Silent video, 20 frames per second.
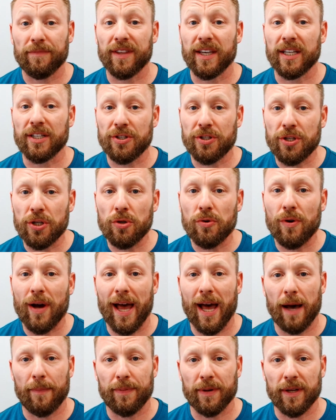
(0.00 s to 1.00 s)
they do
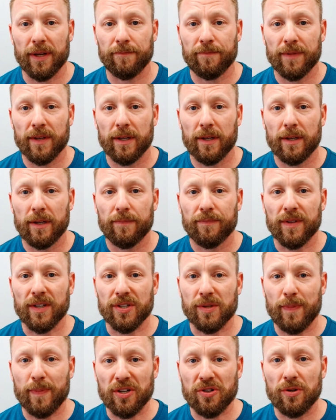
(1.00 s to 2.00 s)
happen,
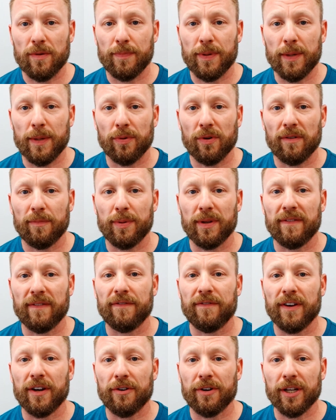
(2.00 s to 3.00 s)
especially when people have been
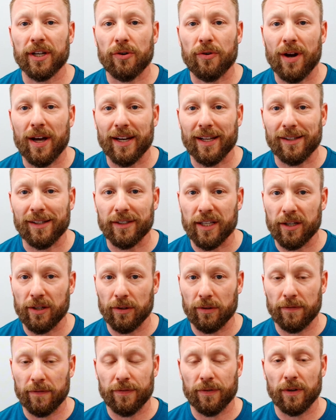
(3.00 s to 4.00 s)
very chronically
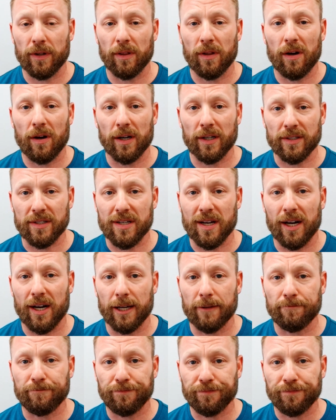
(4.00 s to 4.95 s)
ill for a long time.